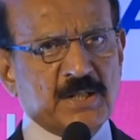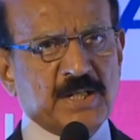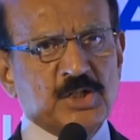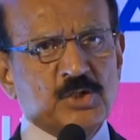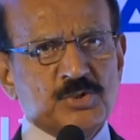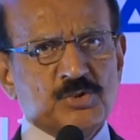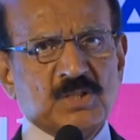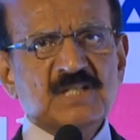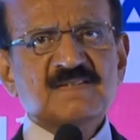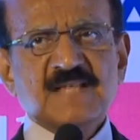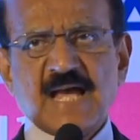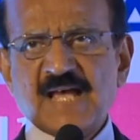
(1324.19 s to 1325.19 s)
individuals,
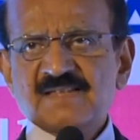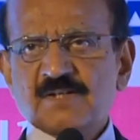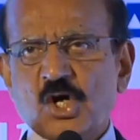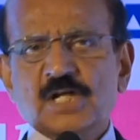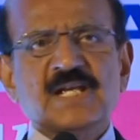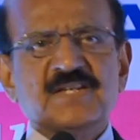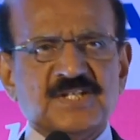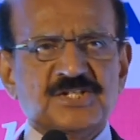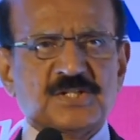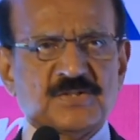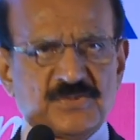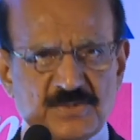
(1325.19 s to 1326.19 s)
as
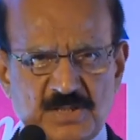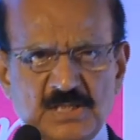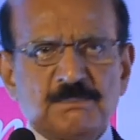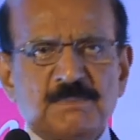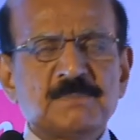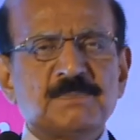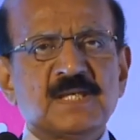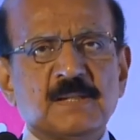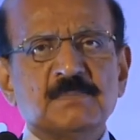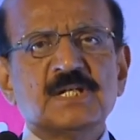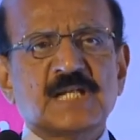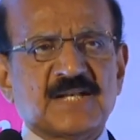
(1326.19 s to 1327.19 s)
organizations in the
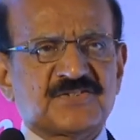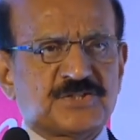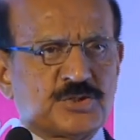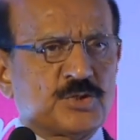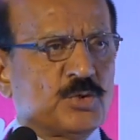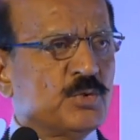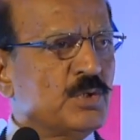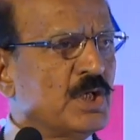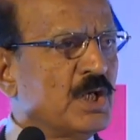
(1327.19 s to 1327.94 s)
BPM industry too,